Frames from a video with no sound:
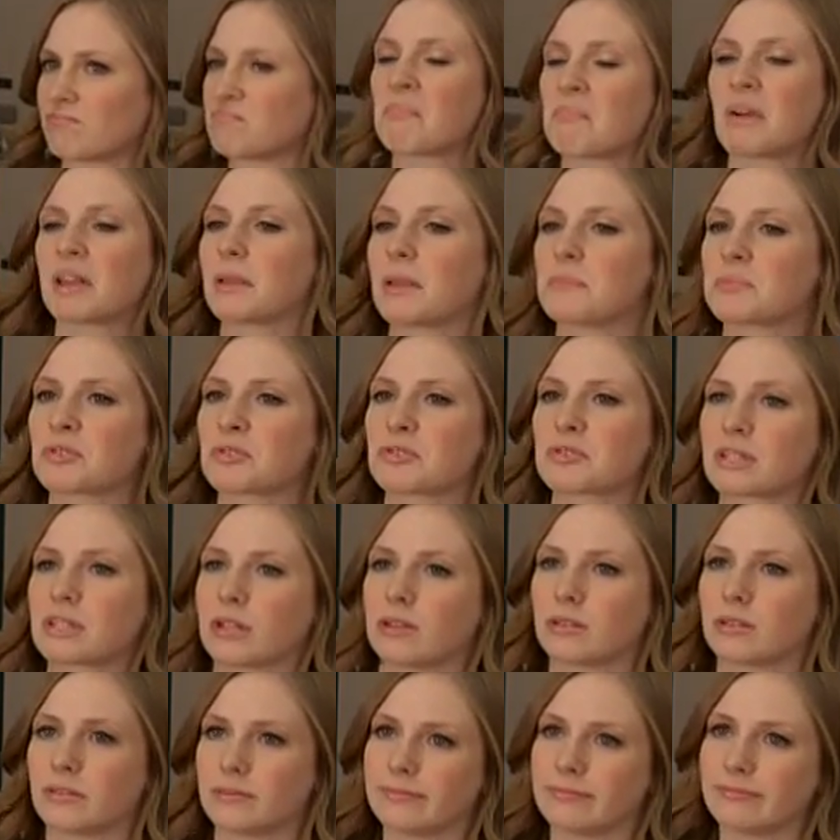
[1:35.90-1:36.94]
My lips are
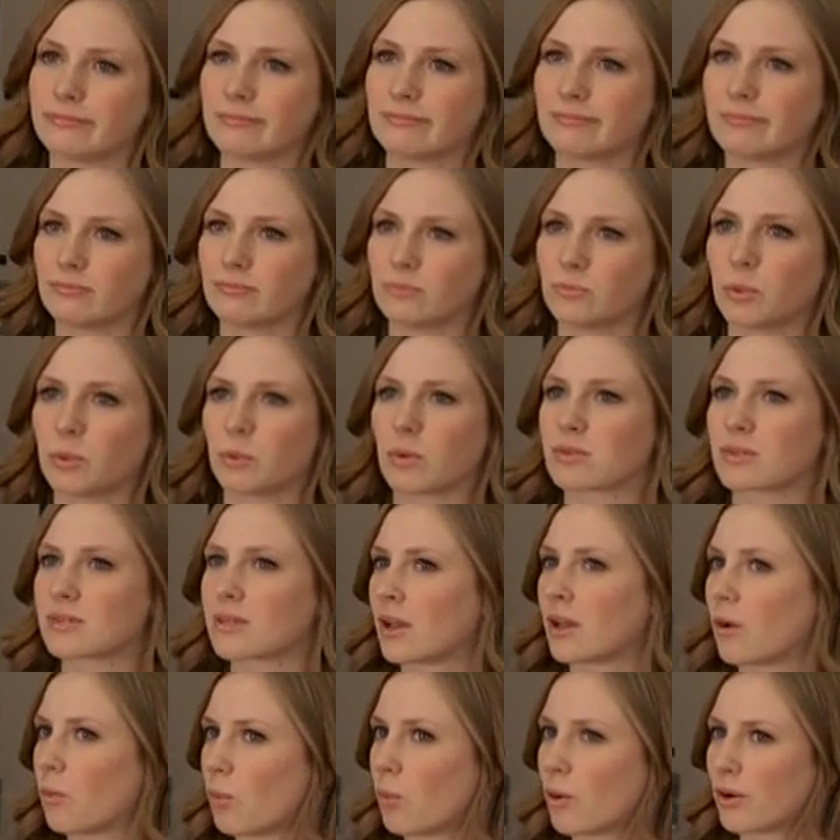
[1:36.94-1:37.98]
sealed. We won't say
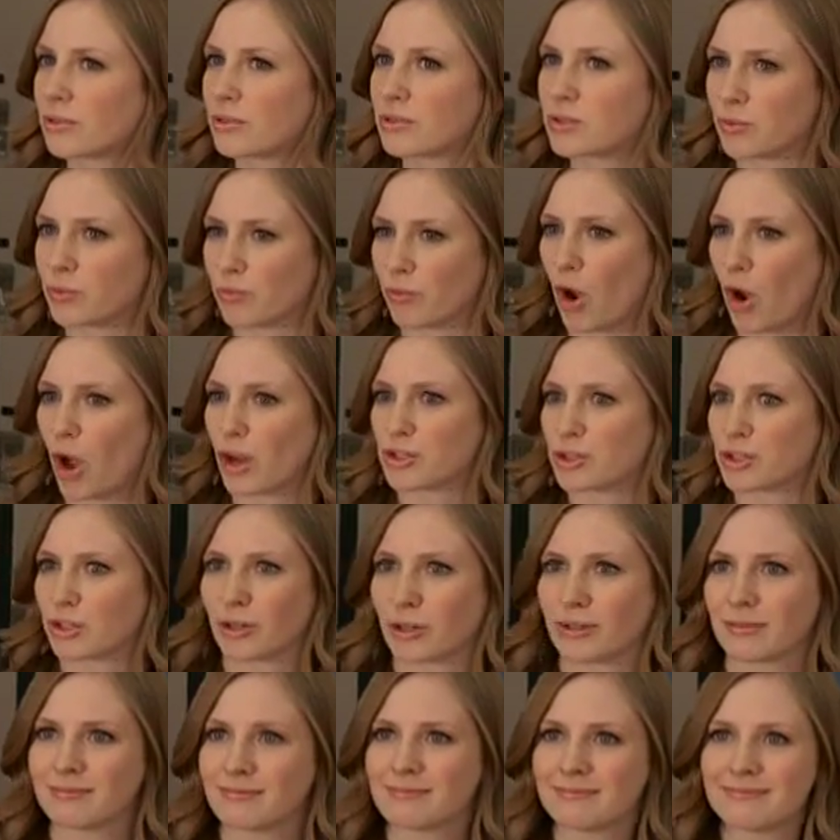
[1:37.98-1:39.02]
a word to Roger.